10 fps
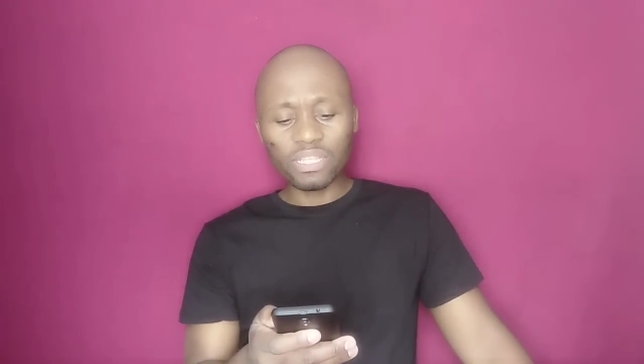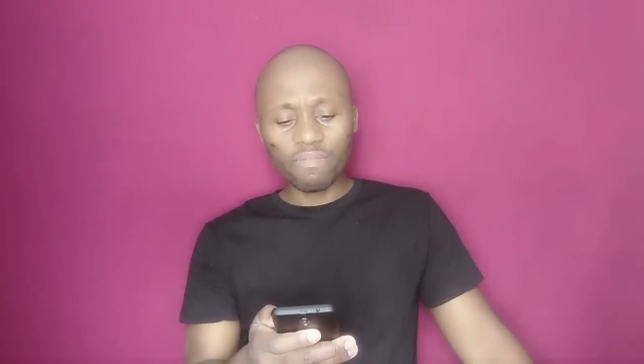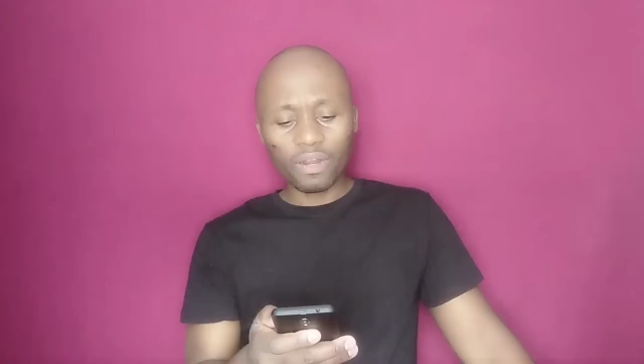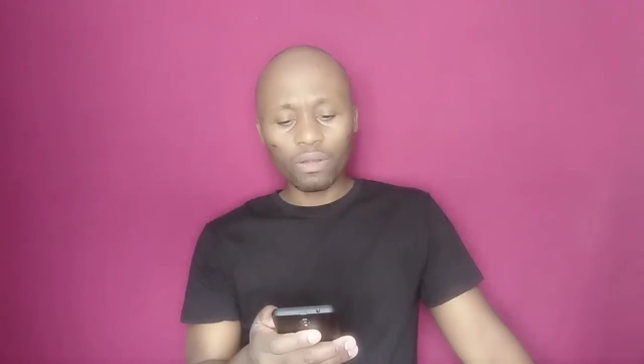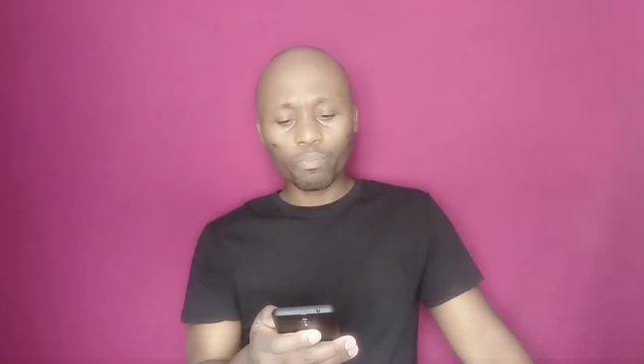
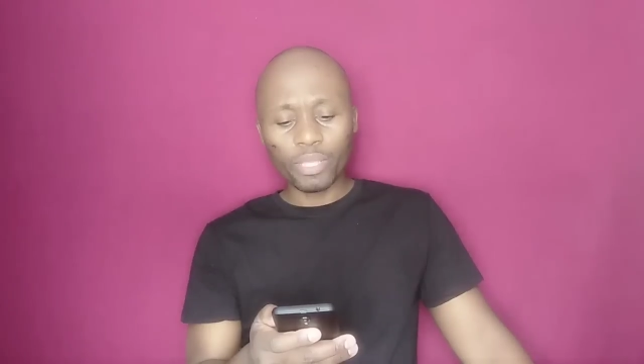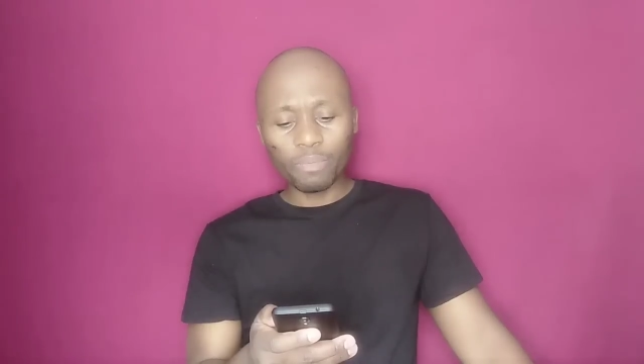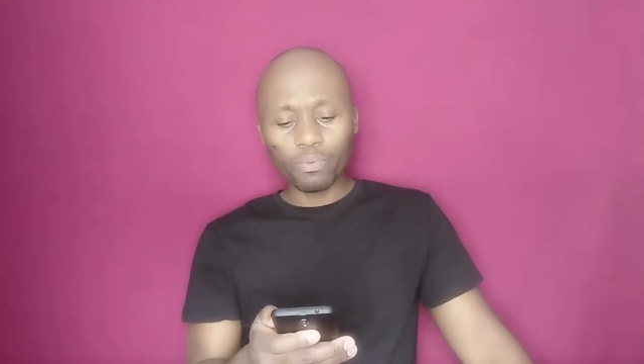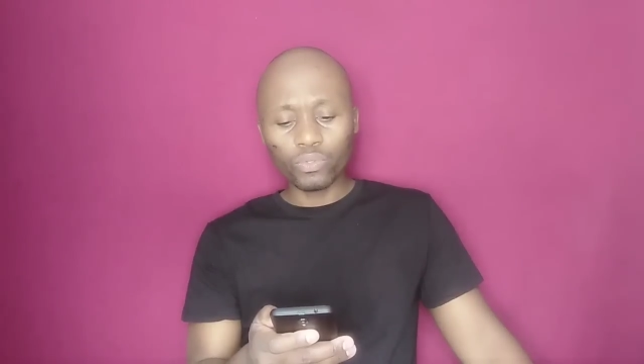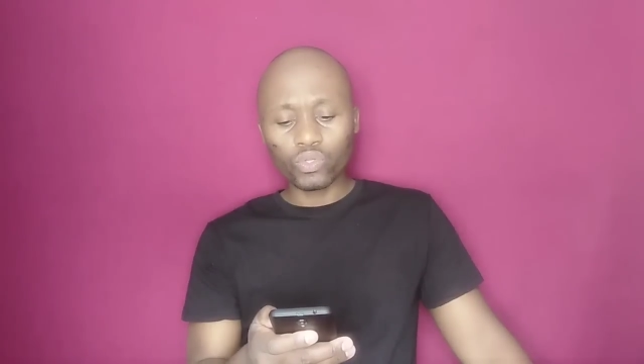several
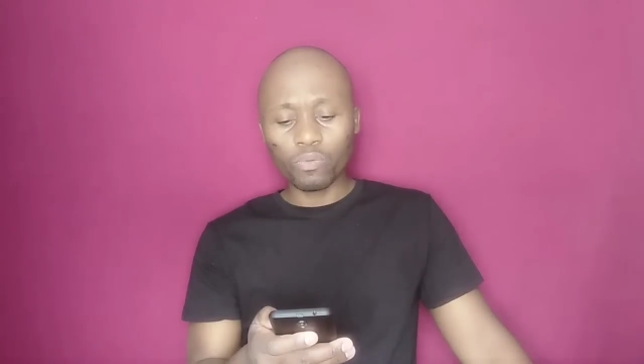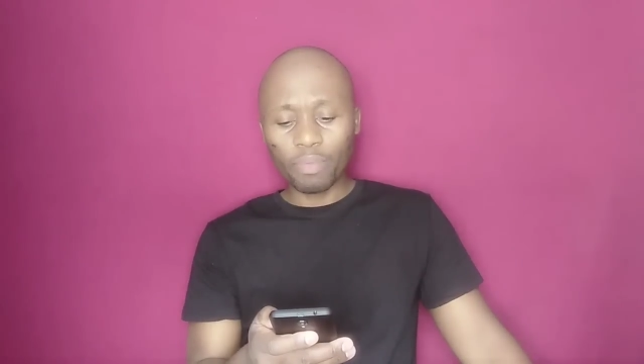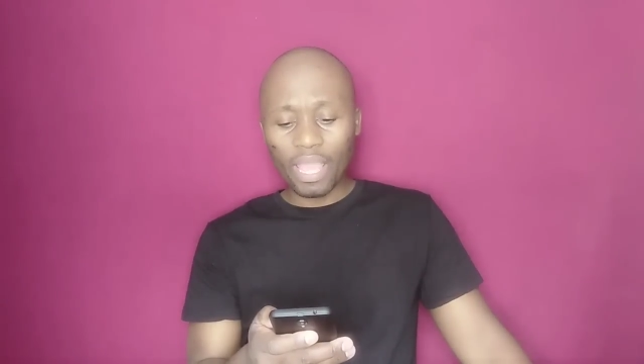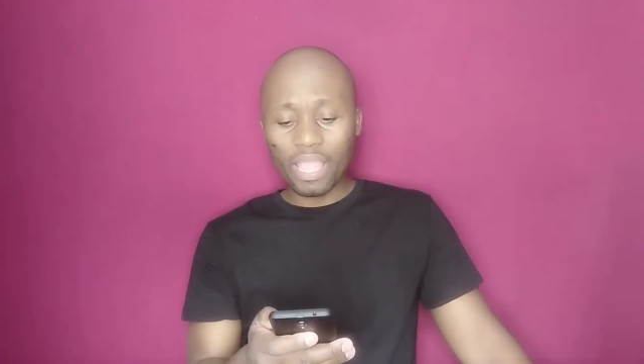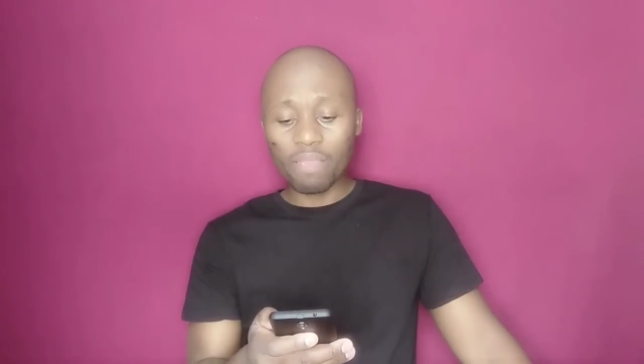people to
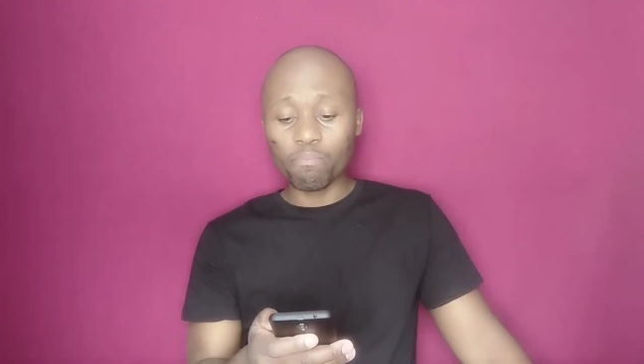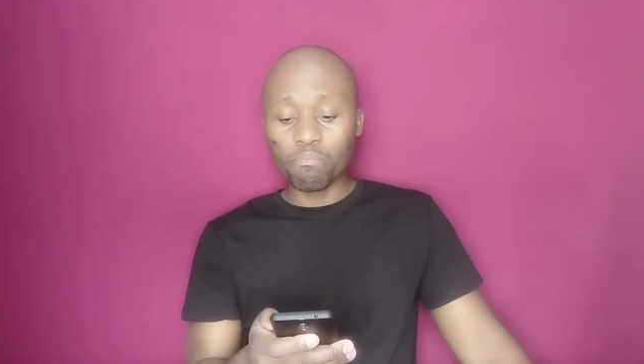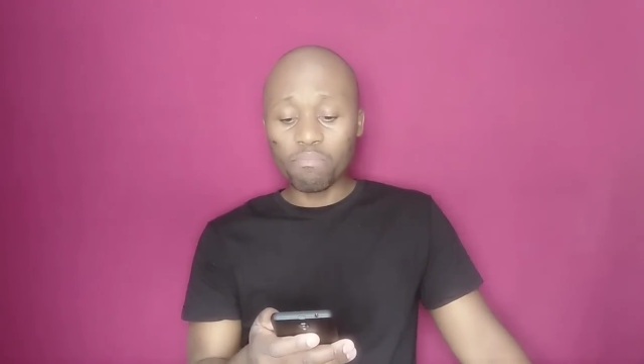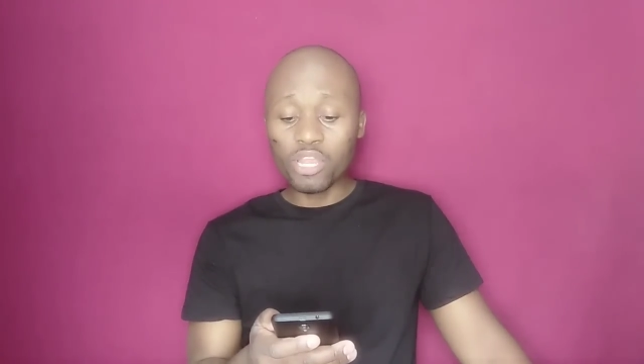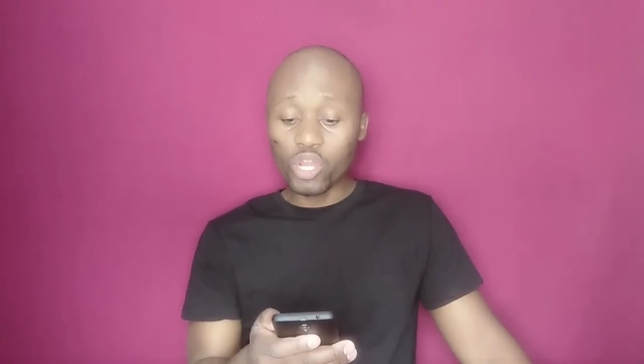pay
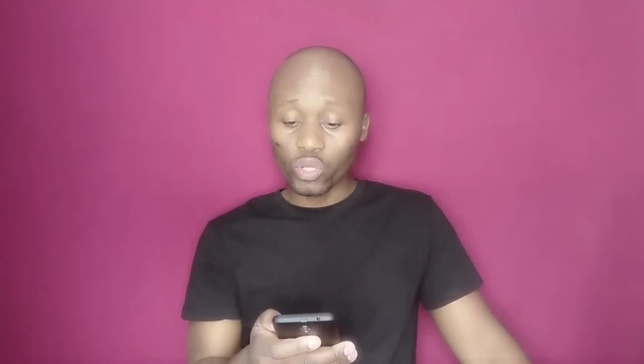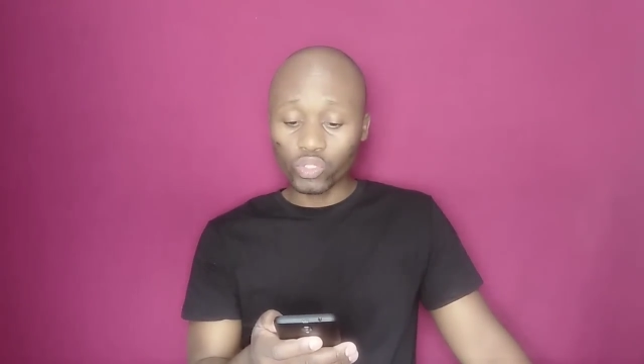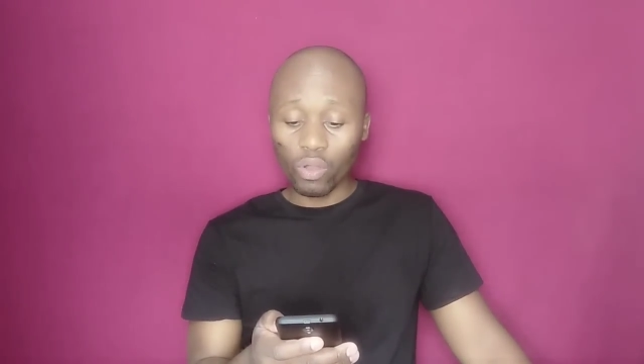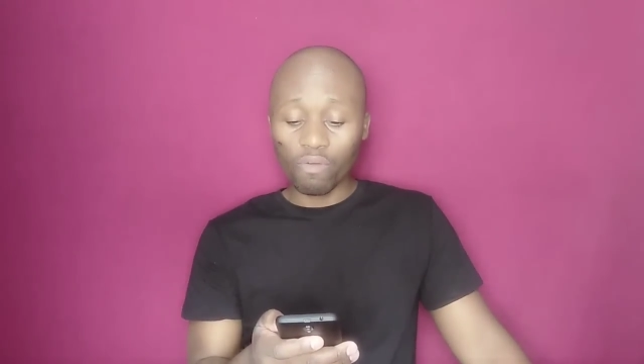millions